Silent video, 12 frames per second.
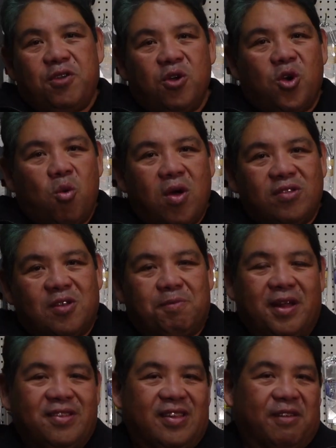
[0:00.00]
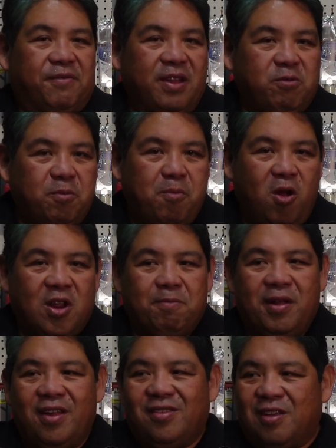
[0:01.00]
you go on to places like Facebook
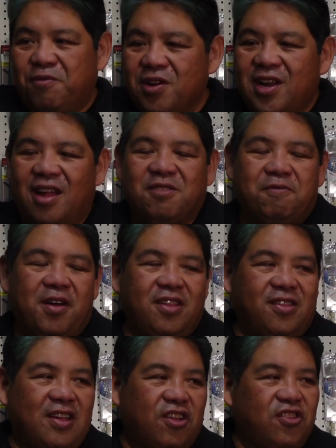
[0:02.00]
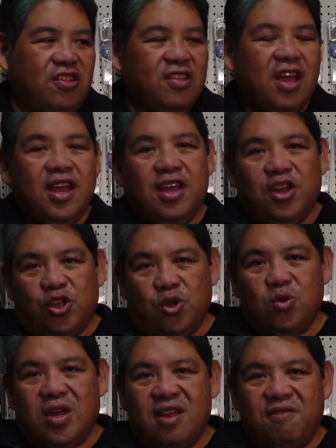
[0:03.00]
Marketplace, different classified sections,
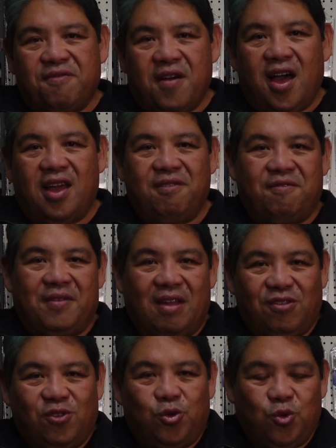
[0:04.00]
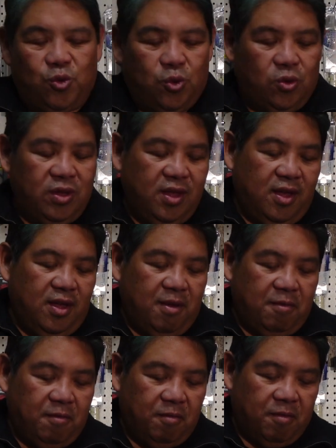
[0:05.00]
you can find Festool
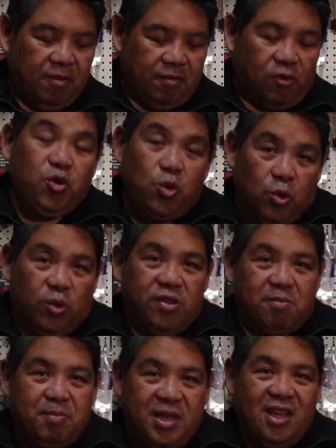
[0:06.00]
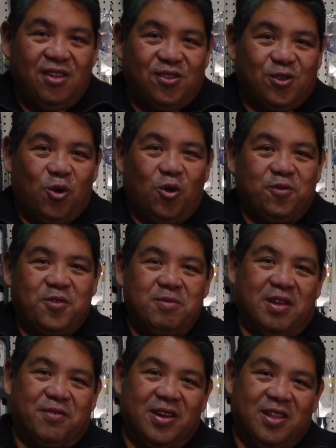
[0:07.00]
tools being sold from different